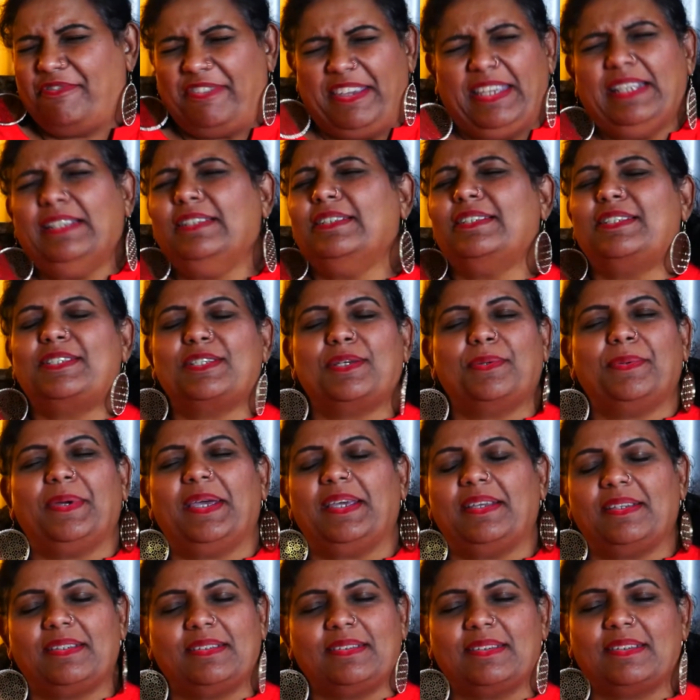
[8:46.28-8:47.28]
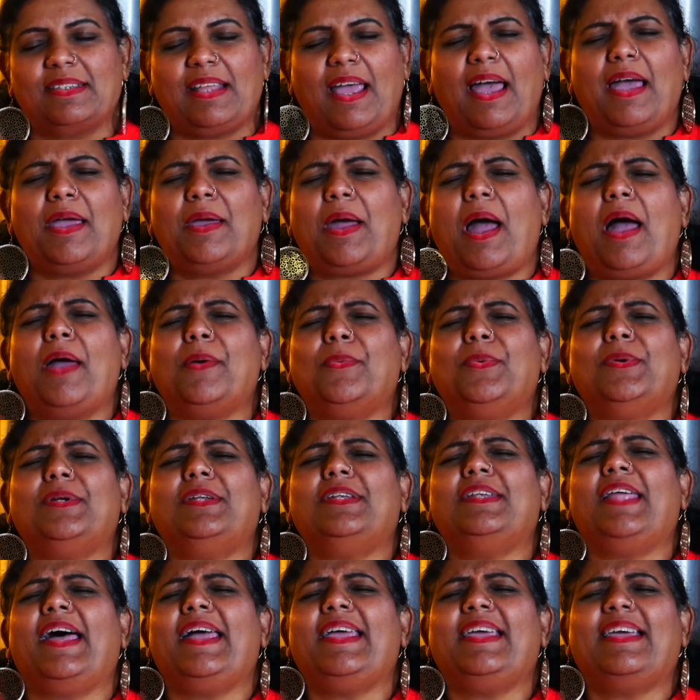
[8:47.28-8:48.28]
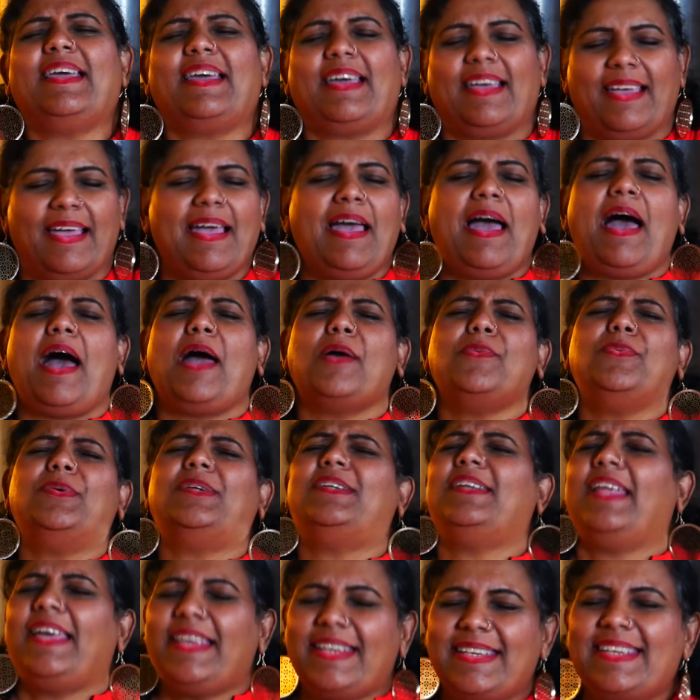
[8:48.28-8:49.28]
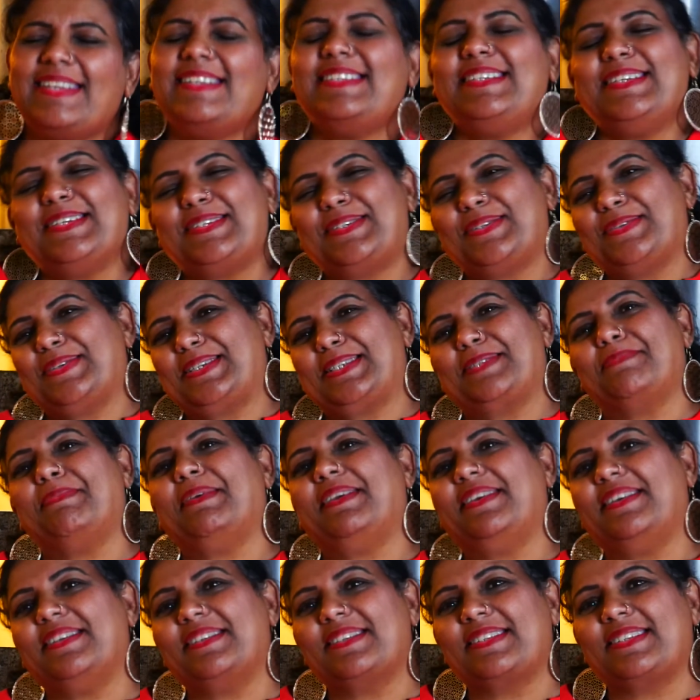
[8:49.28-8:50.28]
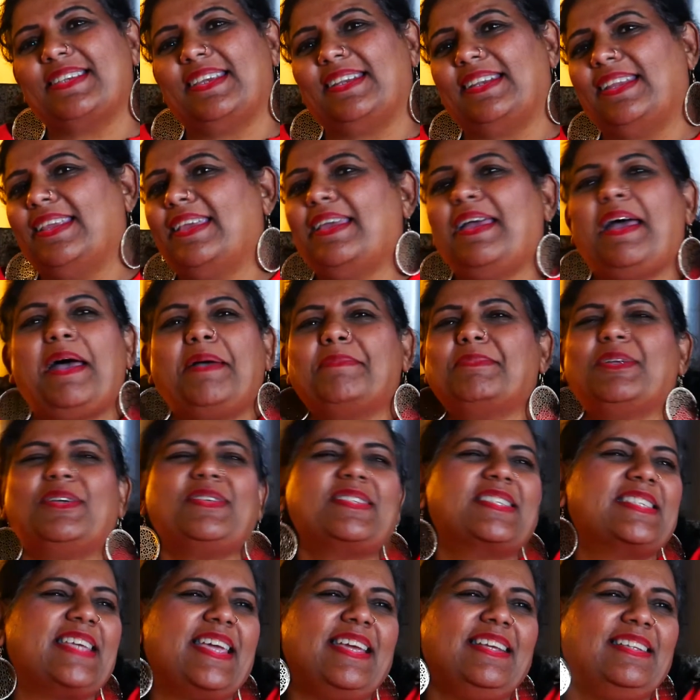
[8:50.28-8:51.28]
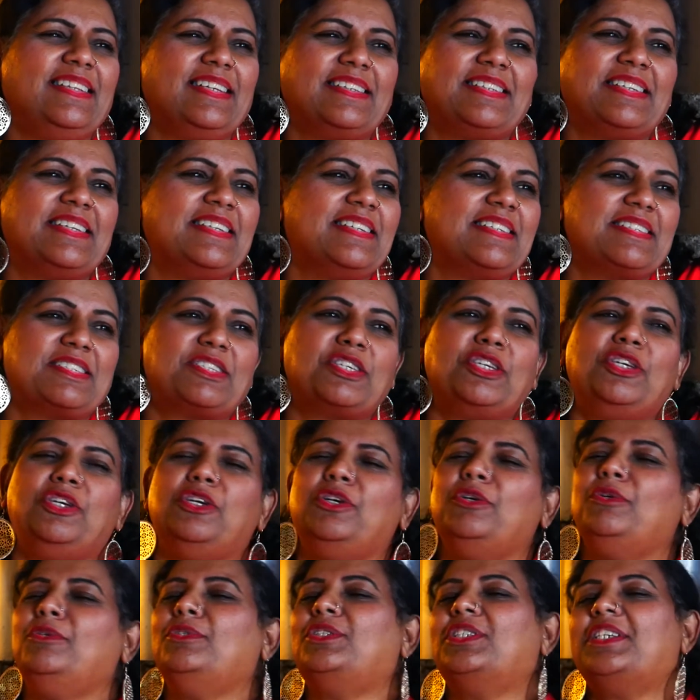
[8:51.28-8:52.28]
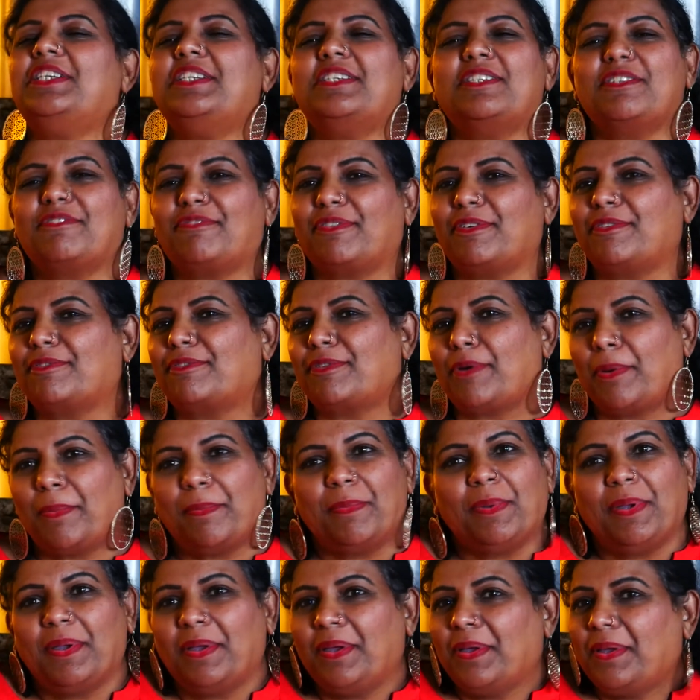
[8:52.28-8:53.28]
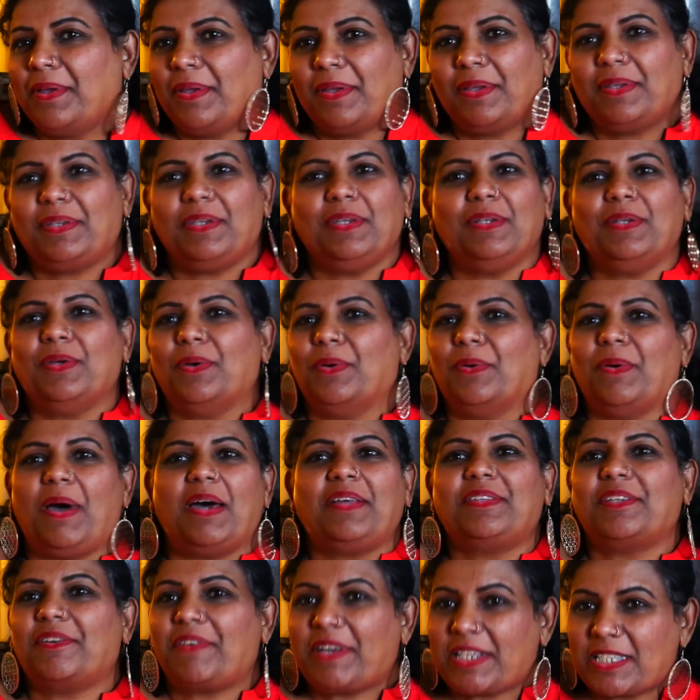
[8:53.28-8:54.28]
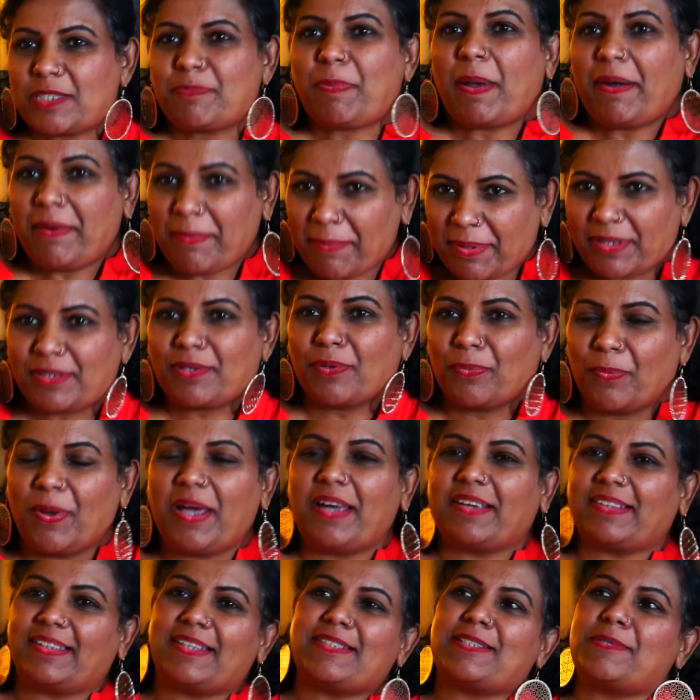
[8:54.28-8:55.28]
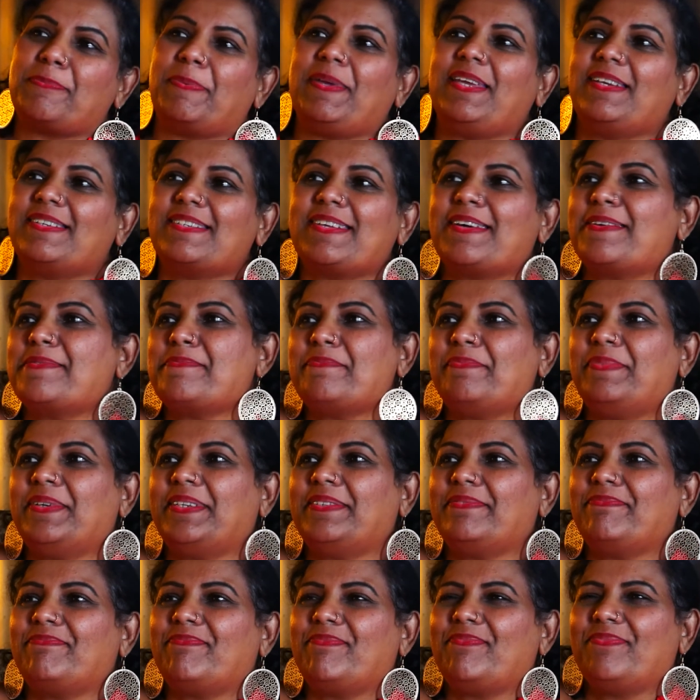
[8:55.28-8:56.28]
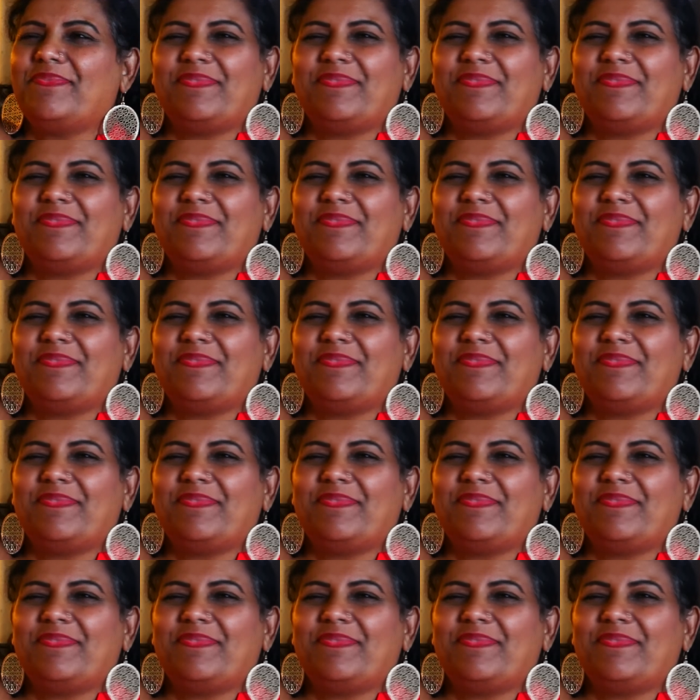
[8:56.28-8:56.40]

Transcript: feel to it. And I would like India to experience it. I'm not saying that it's hugely different from, you know, other experimental work that's being done, but